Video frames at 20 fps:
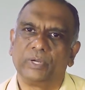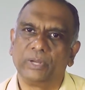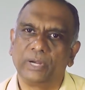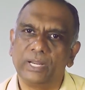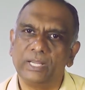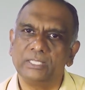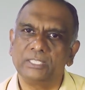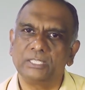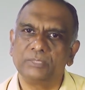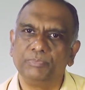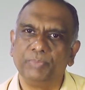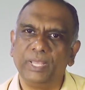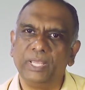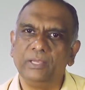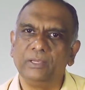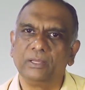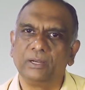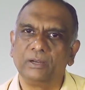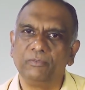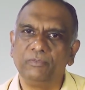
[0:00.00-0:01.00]
grace
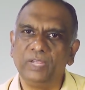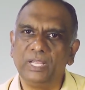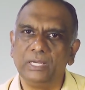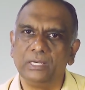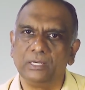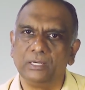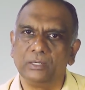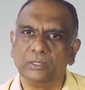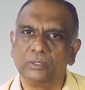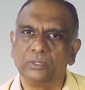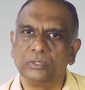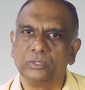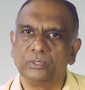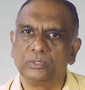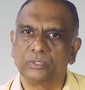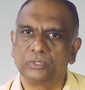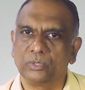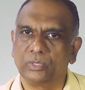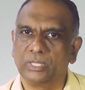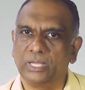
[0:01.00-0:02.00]
being revealed
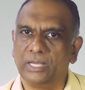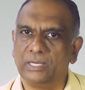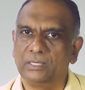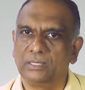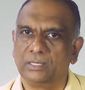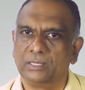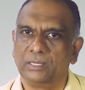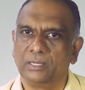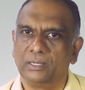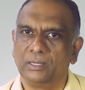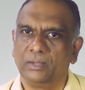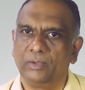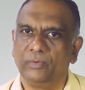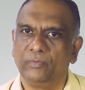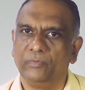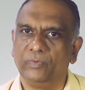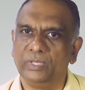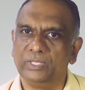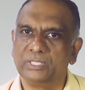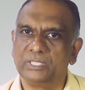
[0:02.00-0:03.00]
so that
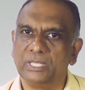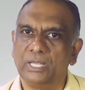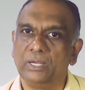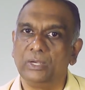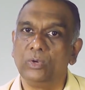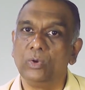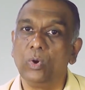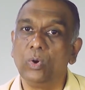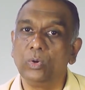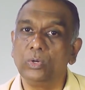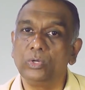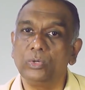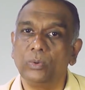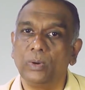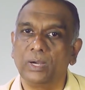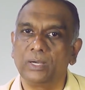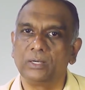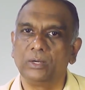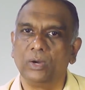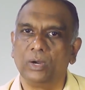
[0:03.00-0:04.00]
we say no to
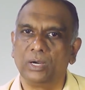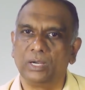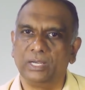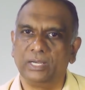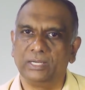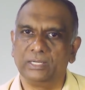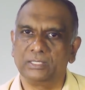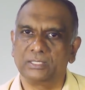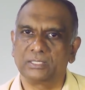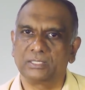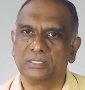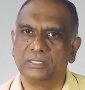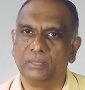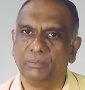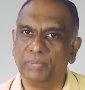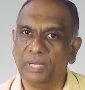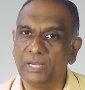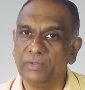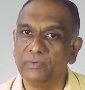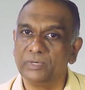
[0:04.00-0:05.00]
ungodliness. The
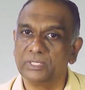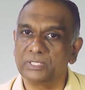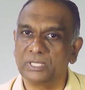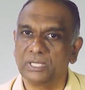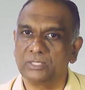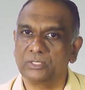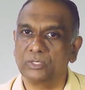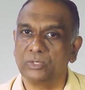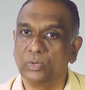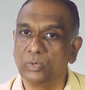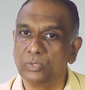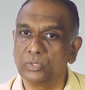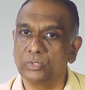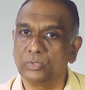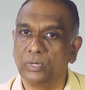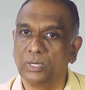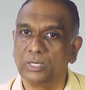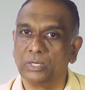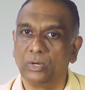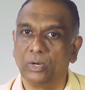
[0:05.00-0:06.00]
believer says no
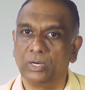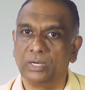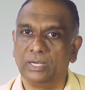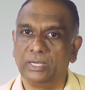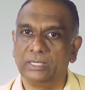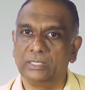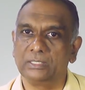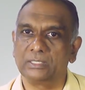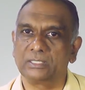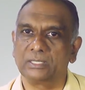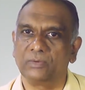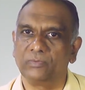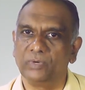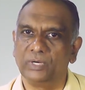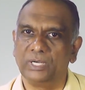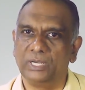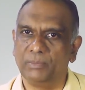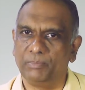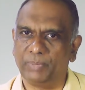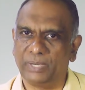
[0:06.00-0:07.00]
to ungodliness and
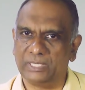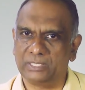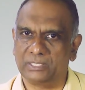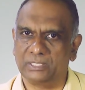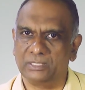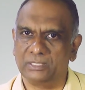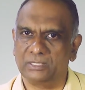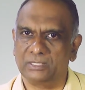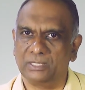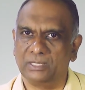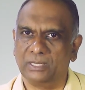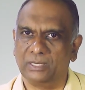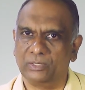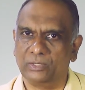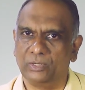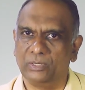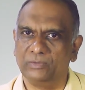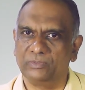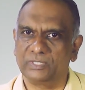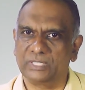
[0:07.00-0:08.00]
worldly passions
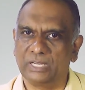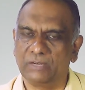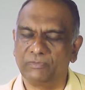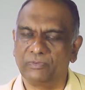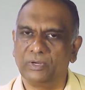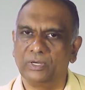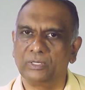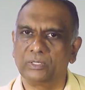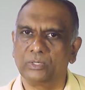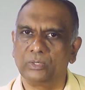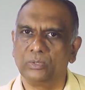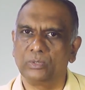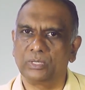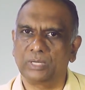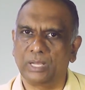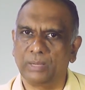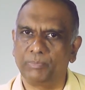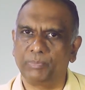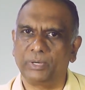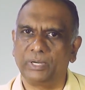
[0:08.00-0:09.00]
to live
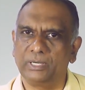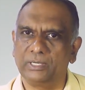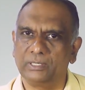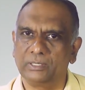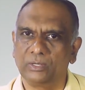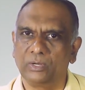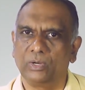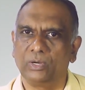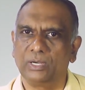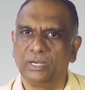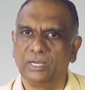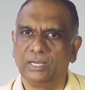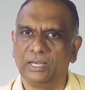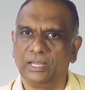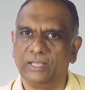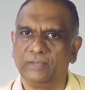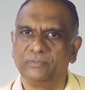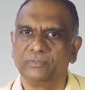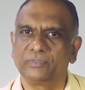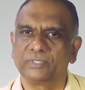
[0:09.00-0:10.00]
self-controlled, upright and godly
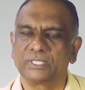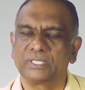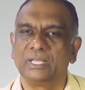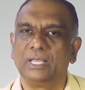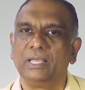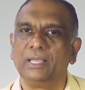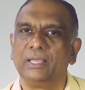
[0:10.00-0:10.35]
life